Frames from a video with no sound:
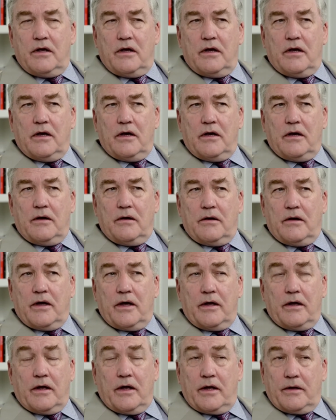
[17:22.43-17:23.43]

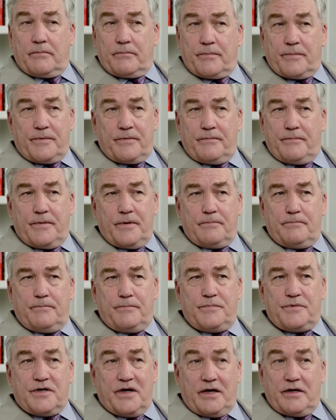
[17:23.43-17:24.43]
The
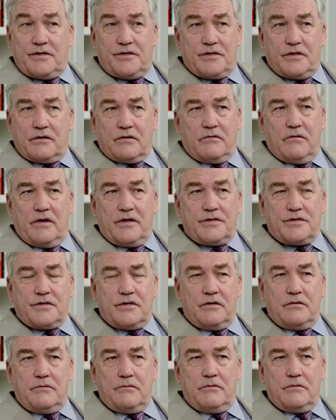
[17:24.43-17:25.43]
judge in
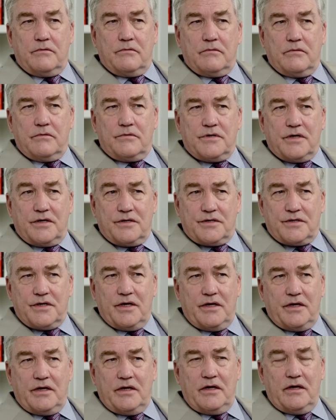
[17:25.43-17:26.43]
question, Judge
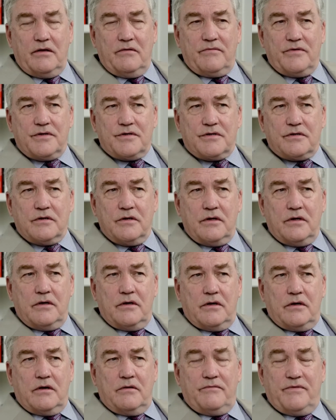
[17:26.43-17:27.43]
St. Eve, is
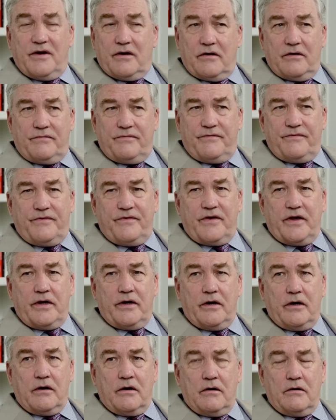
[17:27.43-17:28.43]
a very
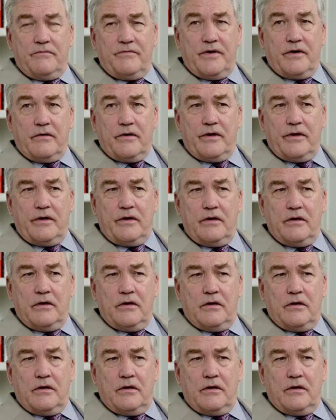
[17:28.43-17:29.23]
fair, very